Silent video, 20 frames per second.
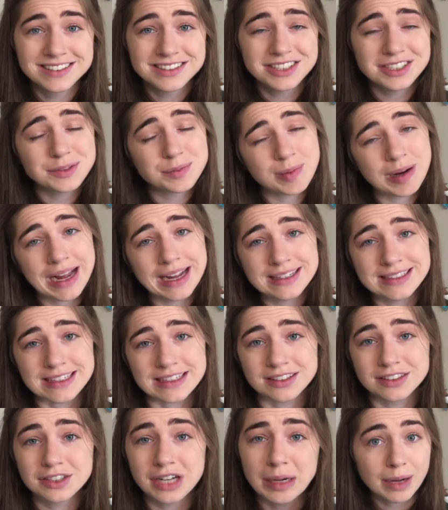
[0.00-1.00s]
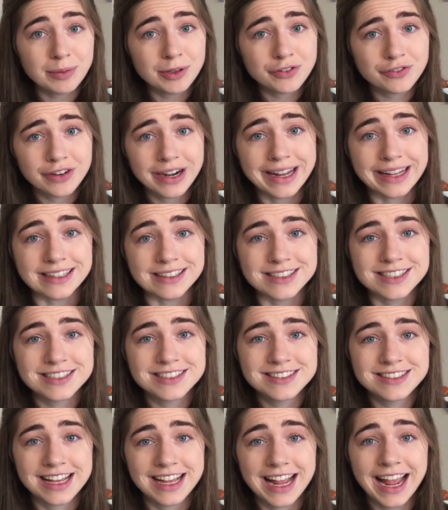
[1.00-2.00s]
just practice. Grab a friend.
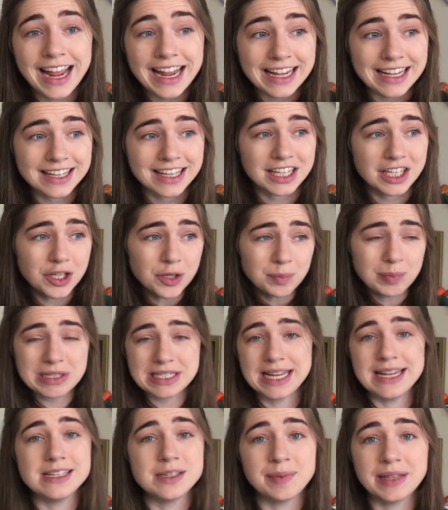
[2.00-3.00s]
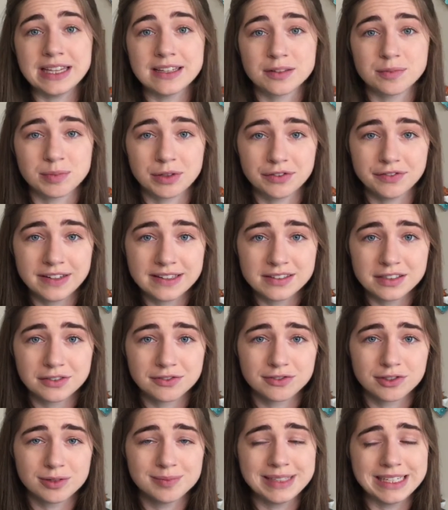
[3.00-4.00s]
Say, hey, can you pretend to be this professor
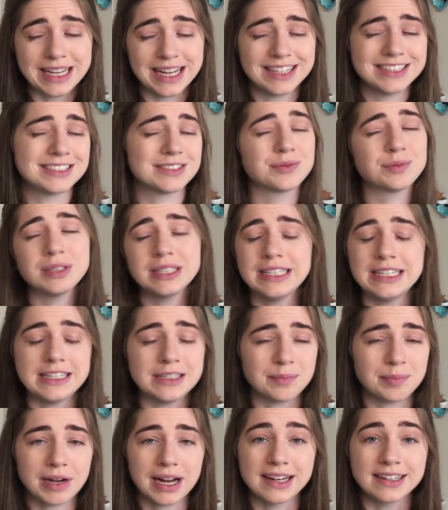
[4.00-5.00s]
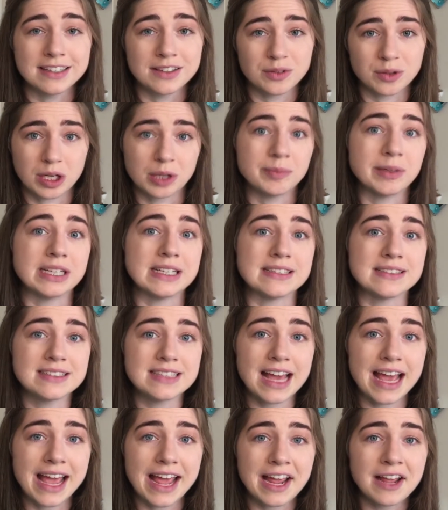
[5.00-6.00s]
for me? I just really need to practice what I'm going to
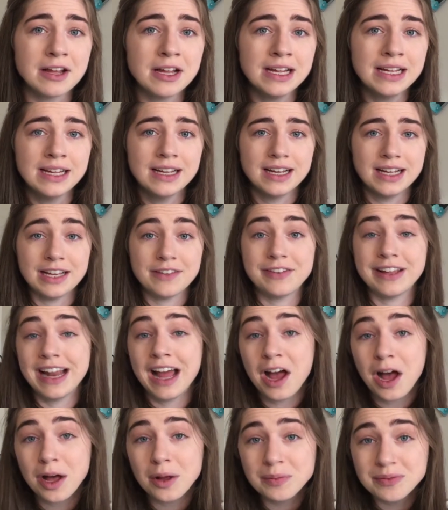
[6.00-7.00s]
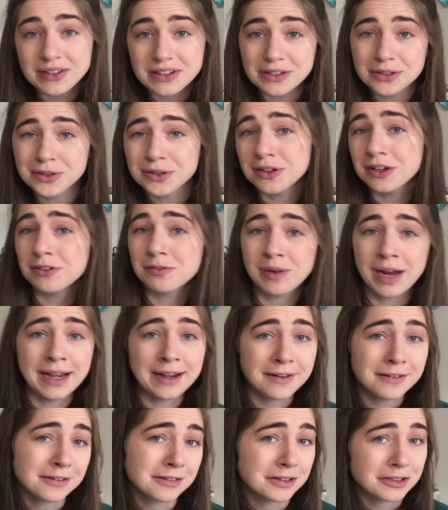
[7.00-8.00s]
say. If it helps you, you can
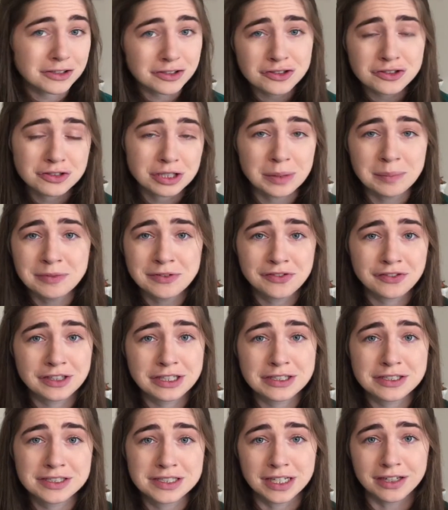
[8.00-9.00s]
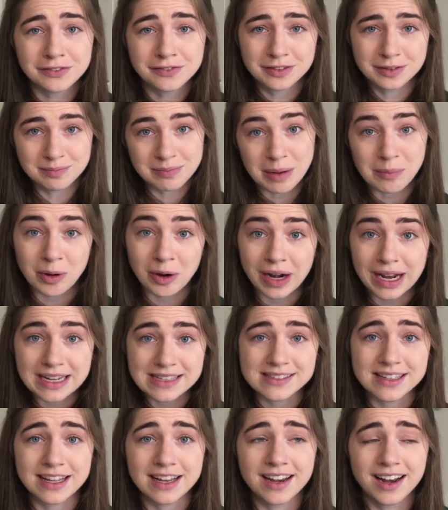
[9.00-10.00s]
write out a little script for yourself and
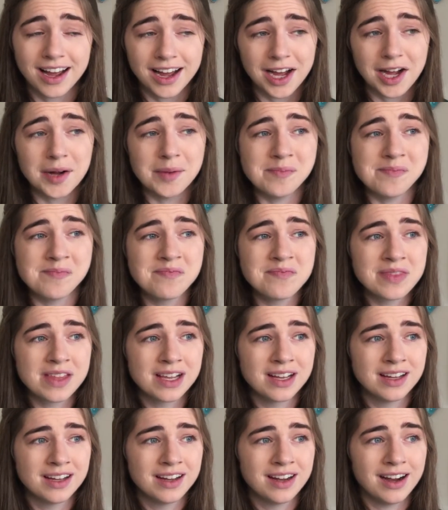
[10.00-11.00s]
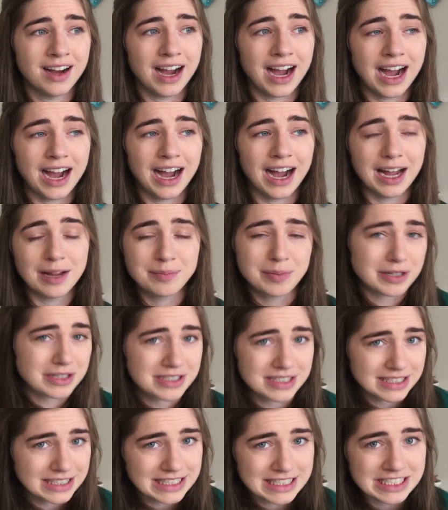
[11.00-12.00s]
memorize it. I
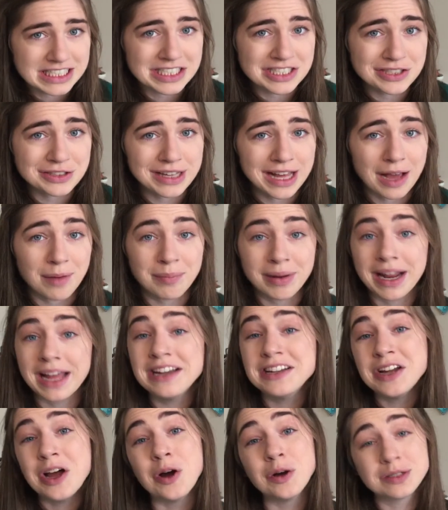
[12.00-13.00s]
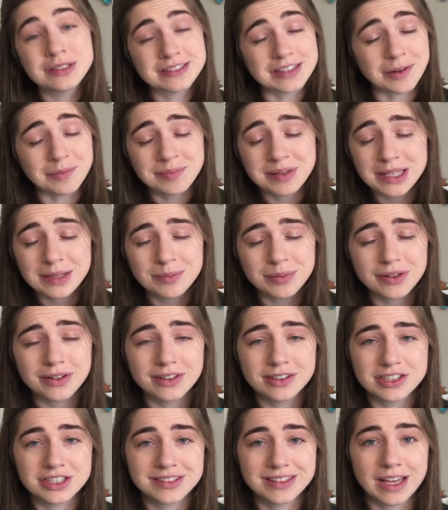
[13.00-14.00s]
personally didn't do that, but I know some
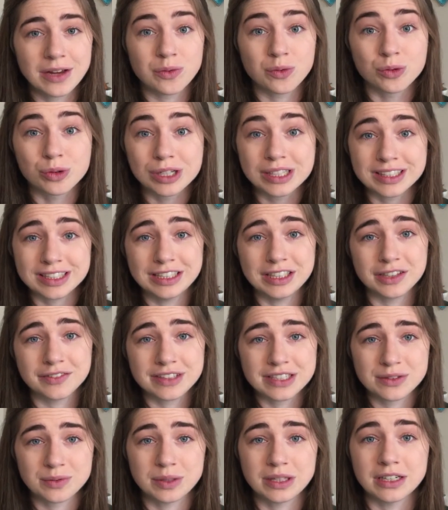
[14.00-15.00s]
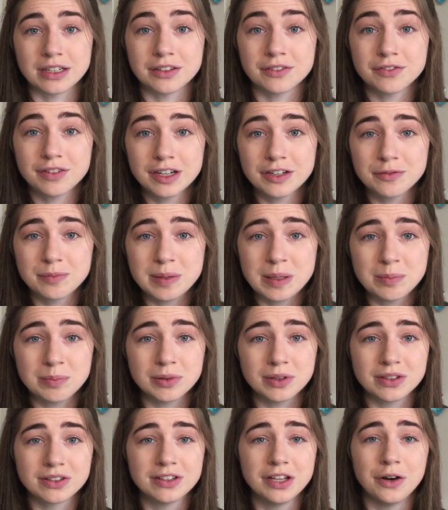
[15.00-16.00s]
people just get really nervous when they're in front of
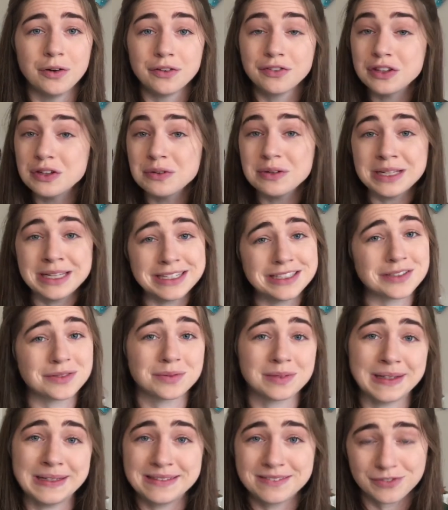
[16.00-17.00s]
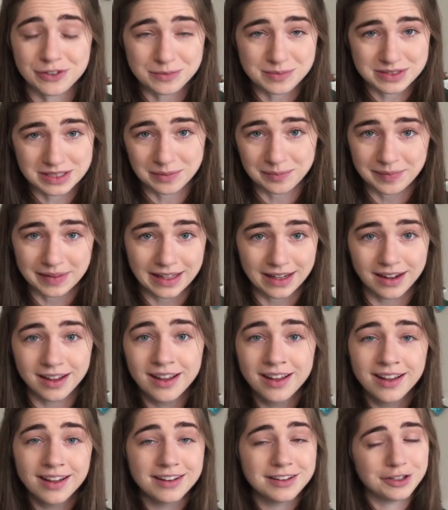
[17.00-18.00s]
people. So if you need to read from something,
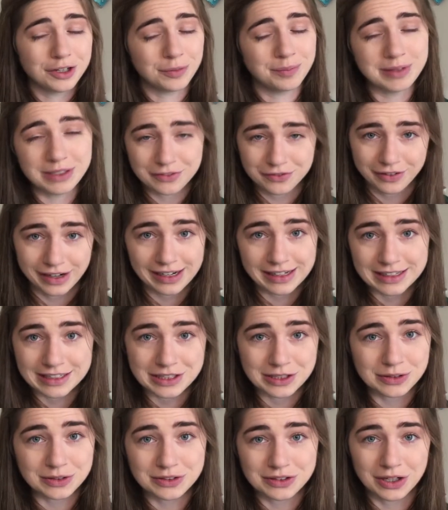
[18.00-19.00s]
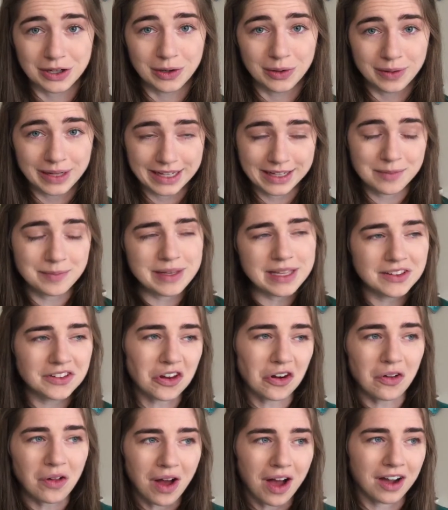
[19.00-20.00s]
don't be afraid to do so. It can be a
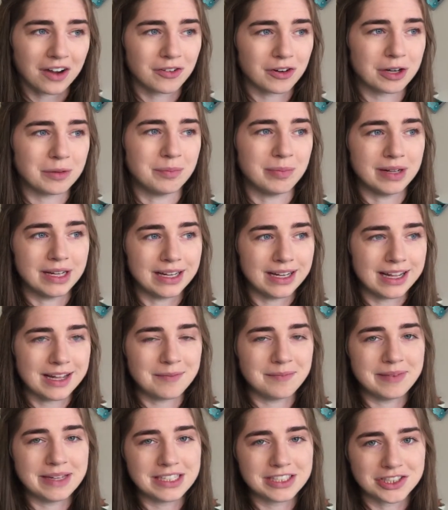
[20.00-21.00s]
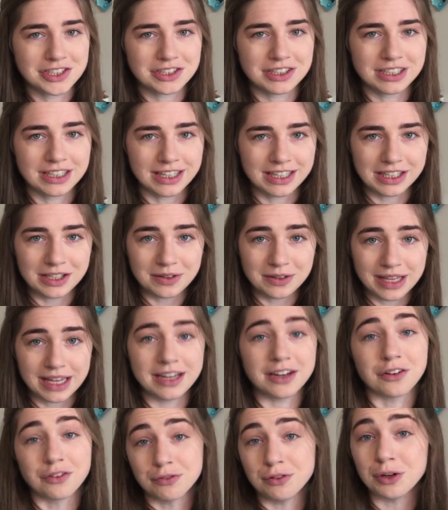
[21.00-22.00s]
little awkward, but it makes sure that you
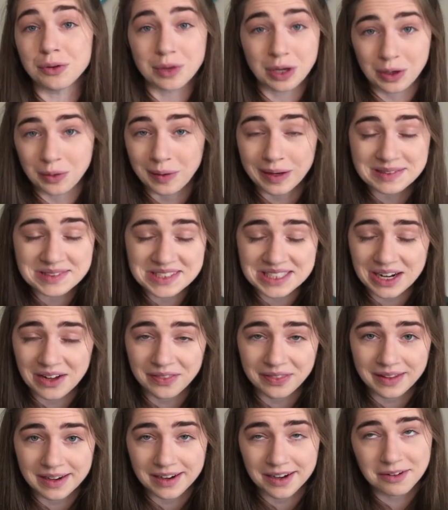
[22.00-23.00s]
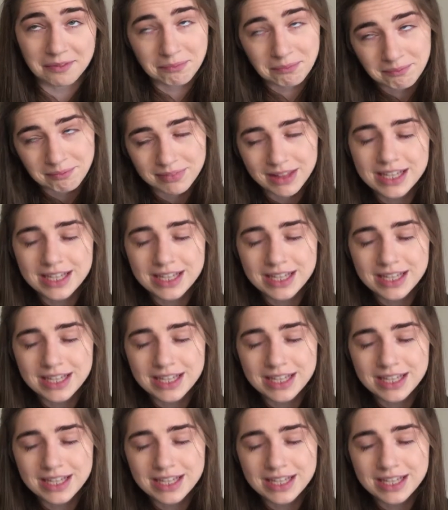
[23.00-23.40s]
get your full request out there.